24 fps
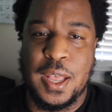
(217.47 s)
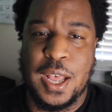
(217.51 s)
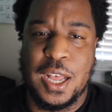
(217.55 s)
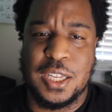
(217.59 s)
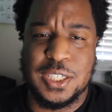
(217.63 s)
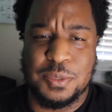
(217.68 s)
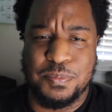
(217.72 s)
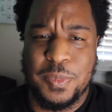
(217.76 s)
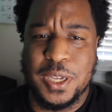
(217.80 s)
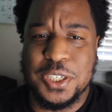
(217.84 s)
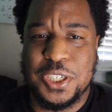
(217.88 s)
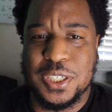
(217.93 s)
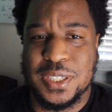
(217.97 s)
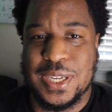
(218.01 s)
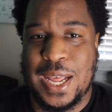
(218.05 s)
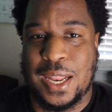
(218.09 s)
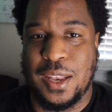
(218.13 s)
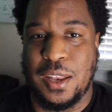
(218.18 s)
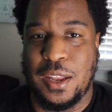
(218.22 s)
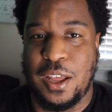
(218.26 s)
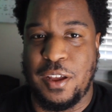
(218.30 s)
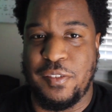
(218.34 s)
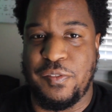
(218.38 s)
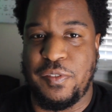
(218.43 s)
As much as
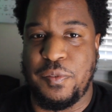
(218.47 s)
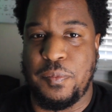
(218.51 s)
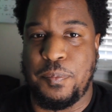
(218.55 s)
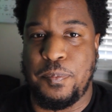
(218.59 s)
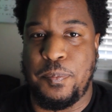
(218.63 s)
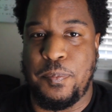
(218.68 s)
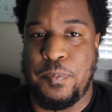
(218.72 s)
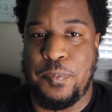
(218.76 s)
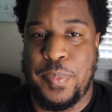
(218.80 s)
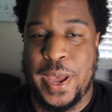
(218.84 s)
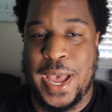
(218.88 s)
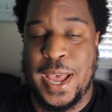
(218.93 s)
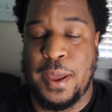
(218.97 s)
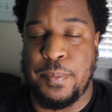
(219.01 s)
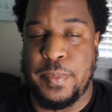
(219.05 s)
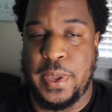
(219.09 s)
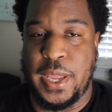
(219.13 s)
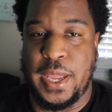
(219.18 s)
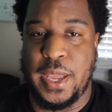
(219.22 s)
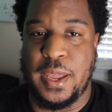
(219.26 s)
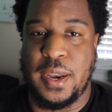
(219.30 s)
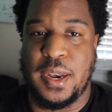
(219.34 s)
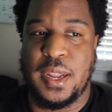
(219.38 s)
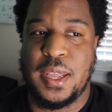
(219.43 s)
I love
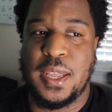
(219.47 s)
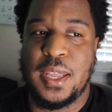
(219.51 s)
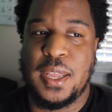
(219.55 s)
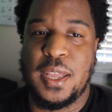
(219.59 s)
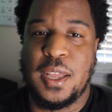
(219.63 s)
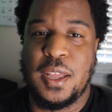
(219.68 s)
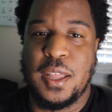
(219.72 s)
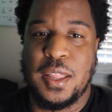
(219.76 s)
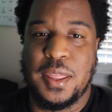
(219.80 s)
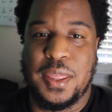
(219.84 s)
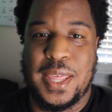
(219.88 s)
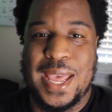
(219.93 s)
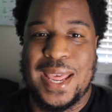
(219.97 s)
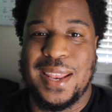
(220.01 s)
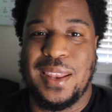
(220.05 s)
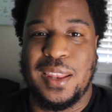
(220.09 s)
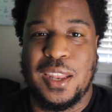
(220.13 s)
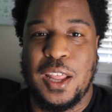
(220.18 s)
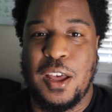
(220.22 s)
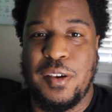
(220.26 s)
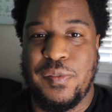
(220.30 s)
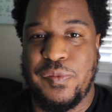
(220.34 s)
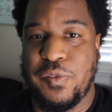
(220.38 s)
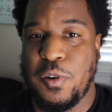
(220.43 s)
Batman, that
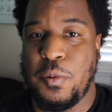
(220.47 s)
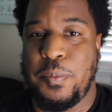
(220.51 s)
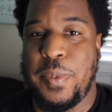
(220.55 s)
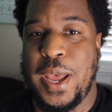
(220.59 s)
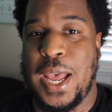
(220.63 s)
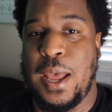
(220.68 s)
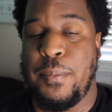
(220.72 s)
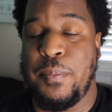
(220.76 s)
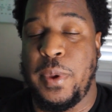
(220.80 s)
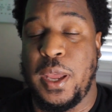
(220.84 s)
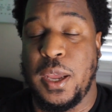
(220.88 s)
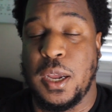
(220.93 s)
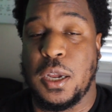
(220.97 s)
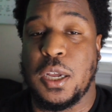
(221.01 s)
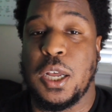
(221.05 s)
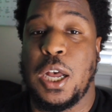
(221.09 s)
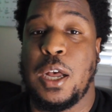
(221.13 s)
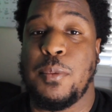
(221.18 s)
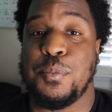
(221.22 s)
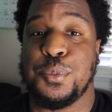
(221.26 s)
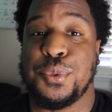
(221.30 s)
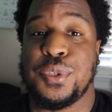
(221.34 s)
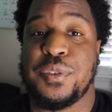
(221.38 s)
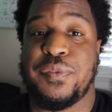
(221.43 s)
love for Batman
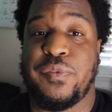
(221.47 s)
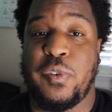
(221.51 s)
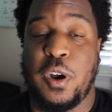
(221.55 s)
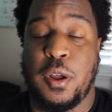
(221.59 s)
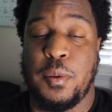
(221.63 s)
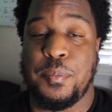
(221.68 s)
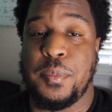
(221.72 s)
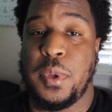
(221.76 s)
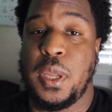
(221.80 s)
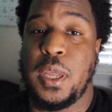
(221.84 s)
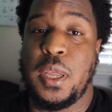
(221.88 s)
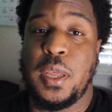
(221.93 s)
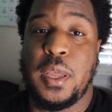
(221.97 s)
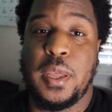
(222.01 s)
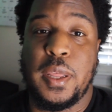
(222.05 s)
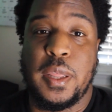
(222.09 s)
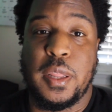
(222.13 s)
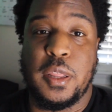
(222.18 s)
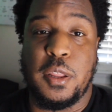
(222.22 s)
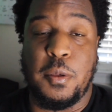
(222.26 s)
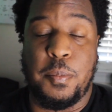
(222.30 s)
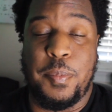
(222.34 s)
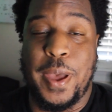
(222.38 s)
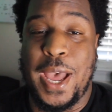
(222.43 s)
comes from
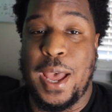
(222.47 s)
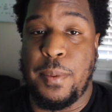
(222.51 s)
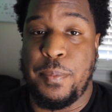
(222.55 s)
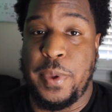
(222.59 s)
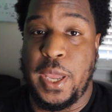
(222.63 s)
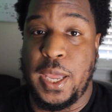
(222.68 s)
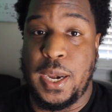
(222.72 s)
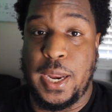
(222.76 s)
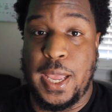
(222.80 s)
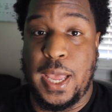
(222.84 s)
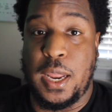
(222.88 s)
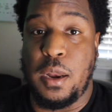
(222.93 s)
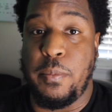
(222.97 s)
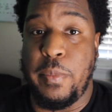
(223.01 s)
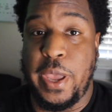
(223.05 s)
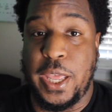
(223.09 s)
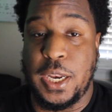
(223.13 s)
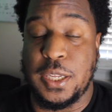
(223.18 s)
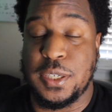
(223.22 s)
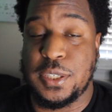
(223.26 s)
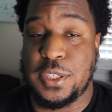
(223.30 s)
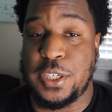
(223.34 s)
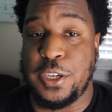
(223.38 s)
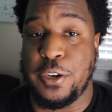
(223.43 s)
the Batman
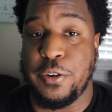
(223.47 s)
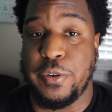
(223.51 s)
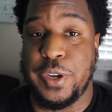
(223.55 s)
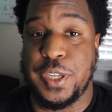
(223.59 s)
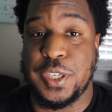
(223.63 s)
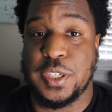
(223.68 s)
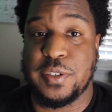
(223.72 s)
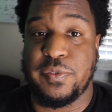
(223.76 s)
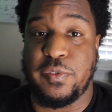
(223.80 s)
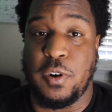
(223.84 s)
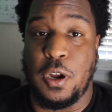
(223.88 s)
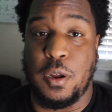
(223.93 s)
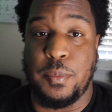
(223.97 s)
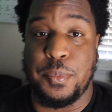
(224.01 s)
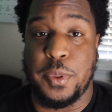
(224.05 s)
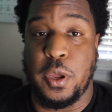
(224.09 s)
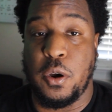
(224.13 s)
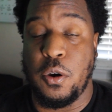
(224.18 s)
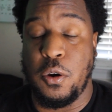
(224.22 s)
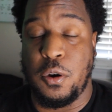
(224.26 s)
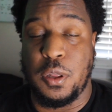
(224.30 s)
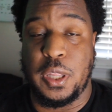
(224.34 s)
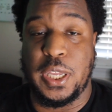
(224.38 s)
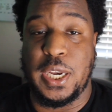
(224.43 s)
animated series from
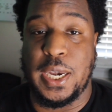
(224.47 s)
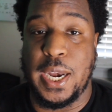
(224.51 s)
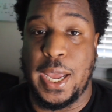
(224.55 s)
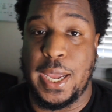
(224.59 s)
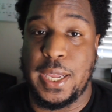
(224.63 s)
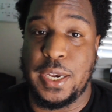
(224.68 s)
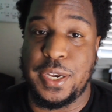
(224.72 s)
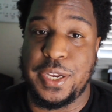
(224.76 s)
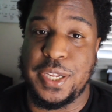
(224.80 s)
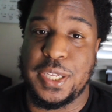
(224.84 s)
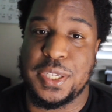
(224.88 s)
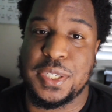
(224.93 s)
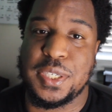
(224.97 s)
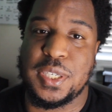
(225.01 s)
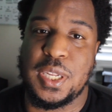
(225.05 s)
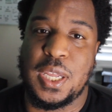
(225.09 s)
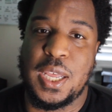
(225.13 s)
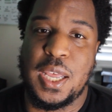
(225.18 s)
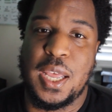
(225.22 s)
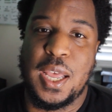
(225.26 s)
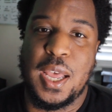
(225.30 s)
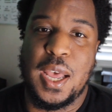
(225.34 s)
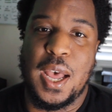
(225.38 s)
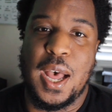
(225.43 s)
the early 90s.
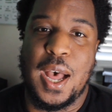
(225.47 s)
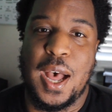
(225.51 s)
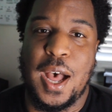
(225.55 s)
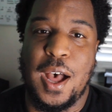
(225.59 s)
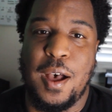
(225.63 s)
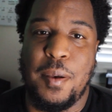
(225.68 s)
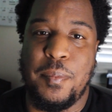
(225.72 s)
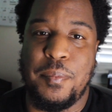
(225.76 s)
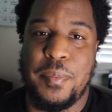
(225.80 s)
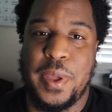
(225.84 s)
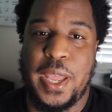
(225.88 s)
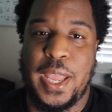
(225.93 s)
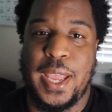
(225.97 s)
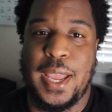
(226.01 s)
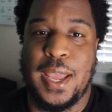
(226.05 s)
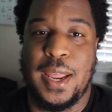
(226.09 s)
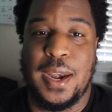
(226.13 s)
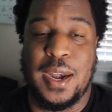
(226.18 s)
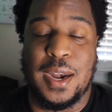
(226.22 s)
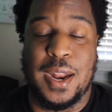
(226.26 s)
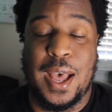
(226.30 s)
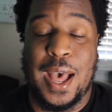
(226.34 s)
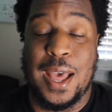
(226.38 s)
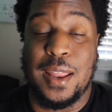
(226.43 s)
Um,
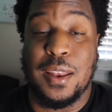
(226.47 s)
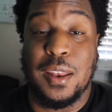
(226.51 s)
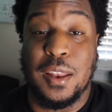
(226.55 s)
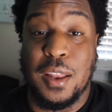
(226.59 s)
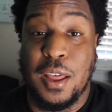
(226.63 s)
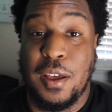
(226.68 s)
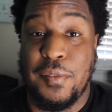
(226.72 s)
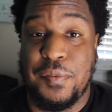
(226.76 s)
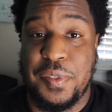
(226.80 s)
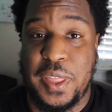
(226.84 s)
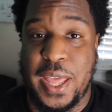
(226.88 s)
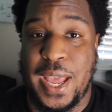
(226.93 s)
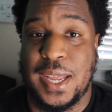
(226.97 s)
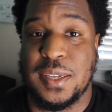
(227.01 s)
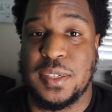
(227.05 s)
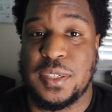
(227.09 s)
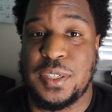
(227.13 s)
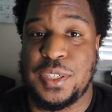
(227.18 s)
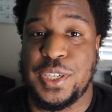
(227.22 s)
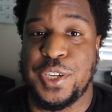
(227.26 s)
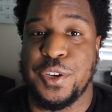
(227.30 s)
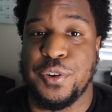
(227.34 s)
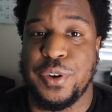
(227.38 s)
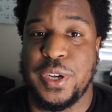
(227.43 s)
and I love that
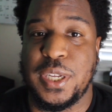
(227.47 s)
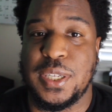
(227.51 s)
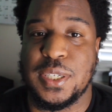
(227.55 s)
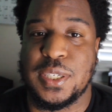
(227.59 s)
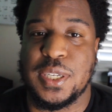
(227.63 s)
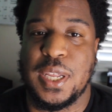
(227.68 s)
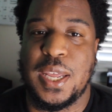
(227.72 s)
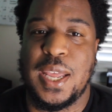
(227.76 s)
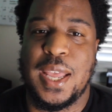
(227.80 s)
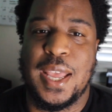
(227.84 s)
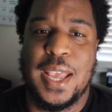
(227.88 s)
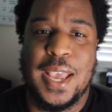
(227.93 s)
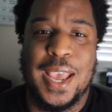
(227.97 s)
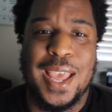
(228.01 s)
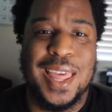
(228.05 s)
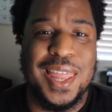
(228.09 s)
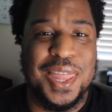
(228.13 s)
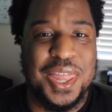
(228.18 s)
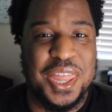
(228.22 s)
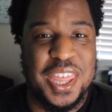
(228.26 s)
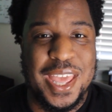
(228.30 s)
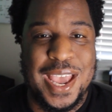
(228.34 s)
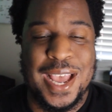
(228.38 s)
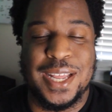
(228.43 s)
series.
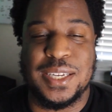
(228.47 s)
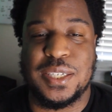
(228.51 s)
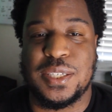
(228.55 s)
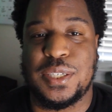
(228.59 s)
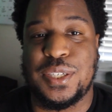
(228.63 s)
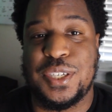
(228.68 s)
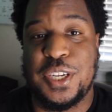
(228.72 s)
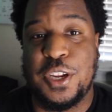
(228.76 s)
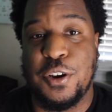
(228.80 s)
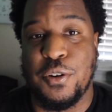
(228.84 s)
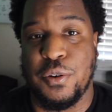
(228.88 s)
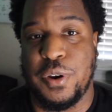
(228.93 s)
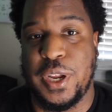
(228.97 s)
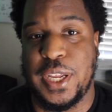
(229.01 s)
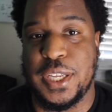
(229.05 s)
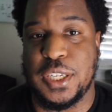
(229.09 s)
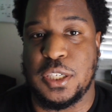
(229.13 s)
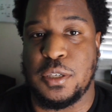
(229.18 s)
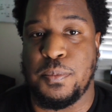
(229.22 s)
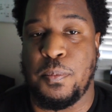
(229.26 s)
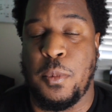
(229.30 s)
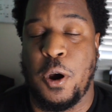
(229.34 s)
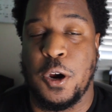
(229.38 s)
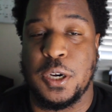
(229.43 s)
And that
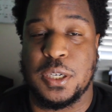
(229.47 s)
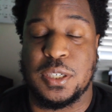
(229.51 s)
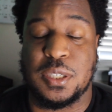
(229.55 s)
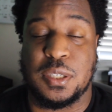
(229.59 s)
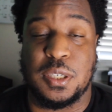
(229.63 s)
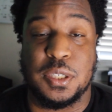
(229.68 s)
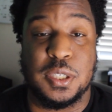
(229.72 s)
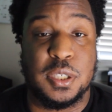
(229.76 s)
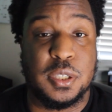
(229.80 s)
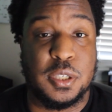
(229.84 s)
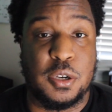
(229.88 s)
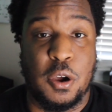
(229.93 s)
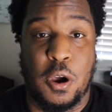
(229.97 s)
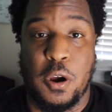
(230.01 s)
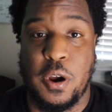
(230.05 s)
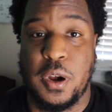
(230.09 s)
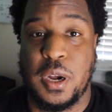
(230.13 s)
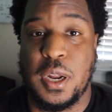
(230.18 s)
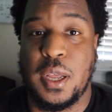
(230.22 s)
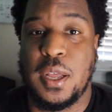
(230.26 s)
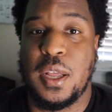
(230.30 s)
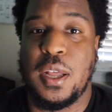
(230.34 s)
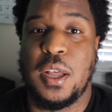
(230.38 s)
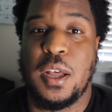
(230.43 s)
series marks the
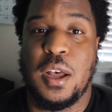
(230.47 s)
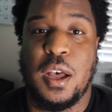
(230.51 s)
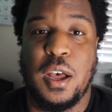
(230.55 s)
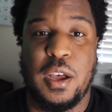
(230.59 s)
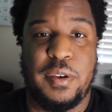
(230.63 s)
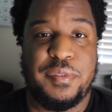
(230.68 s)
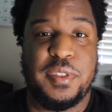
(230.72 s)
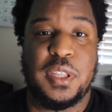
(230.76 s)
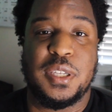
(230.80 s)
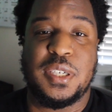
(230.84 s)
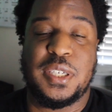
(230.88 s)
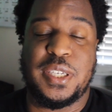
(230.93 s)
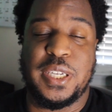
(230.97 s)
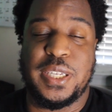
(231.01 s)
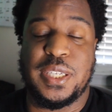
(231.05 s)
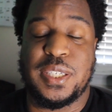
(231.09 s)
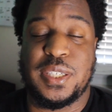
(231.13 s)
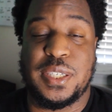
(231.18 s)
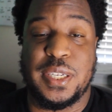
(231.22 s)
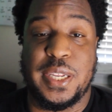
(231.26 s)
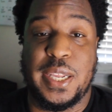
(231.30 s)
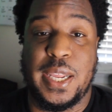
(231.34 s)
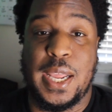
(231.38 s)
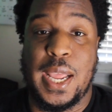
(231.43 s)
start of the
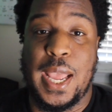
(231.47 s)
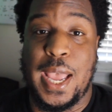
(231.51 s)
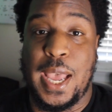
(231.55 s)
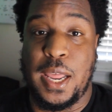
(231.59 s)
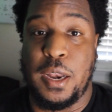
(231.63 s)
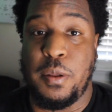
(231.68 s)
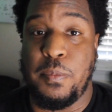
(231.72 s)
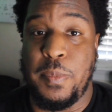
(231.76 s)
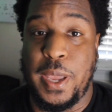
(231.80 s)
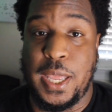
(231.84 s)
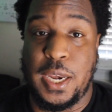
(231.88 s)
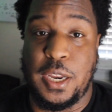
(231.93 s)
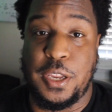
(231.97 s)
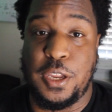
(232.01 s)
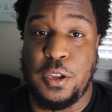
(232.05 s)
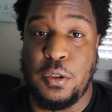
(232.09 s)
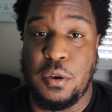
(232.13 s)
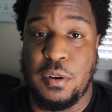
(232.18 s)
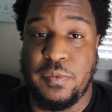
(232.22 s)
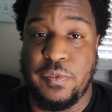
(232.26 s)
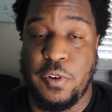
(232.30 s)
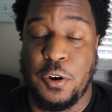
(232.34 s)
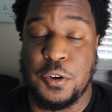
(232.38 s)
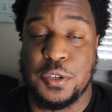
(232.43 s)
DC animated
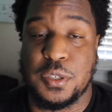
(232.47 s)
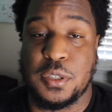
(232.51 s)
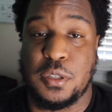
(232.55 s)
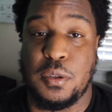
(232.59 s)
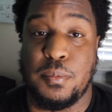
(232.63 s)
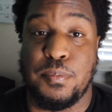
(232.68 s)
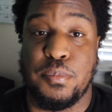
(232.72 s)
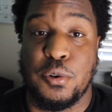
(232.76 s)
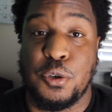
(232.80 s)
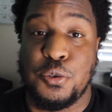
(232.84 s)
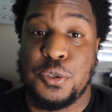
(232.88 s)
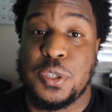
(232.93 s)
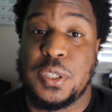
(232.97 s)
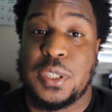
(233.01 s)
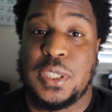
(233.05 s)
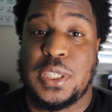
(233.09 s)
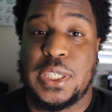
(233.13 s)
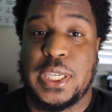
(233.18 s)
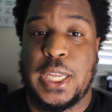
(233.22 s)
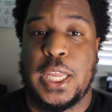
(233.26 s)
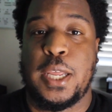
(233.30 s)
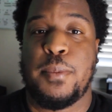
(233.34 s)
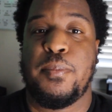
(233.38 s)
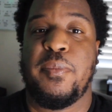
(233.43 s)
universe, the Bruce
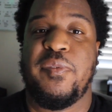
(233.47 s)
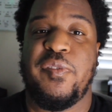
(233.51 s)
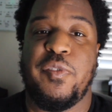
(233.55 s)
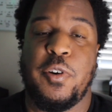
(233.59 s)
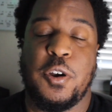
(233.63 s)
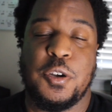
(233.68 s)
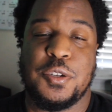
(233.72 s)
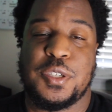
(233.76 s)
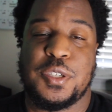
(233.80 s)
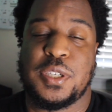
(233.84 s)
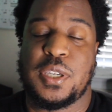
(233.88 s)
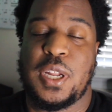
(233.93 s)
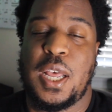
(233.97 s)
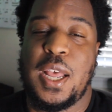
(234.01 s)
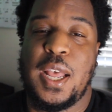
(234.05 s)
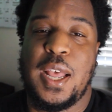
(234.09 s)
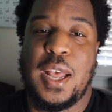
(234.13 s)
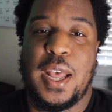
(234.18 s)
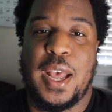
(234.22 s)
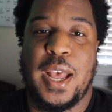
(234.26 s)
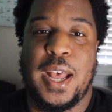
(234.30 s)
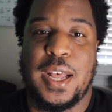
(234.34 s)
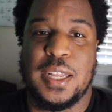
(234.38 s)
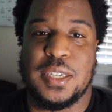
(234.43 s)
Timmverse,
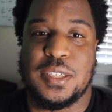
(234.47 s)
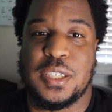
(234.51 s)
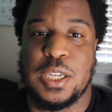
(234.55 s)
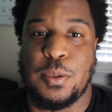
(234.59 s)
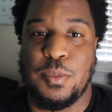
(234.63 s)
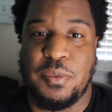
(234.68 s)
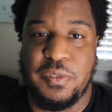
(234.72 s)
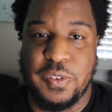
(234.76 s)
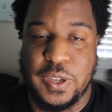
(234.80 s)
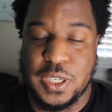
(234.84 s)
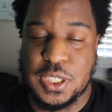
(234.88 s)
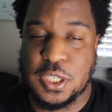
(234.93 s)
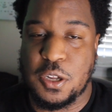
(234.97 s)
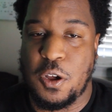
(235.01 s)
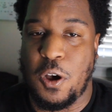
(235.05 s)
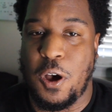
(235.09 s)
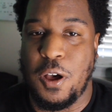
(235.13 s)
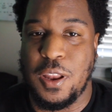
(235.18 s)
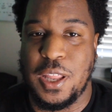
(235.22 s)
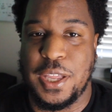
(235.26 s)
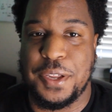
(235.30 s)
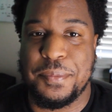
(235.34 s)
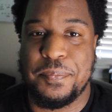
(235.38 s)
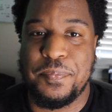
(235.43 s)
as some of us
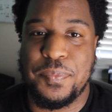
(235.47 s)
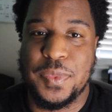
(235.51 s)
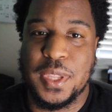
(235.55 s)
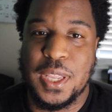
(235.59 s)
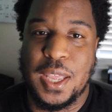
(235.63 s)
call it.